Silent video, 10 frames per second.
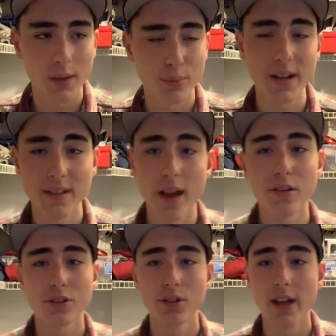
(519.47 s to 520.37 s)

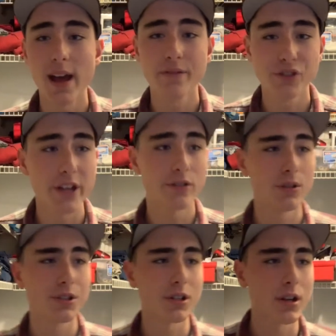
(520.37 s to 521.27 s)
predecessor to the FJ
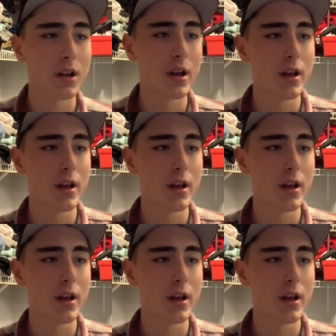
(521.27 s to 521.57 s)
Cruiser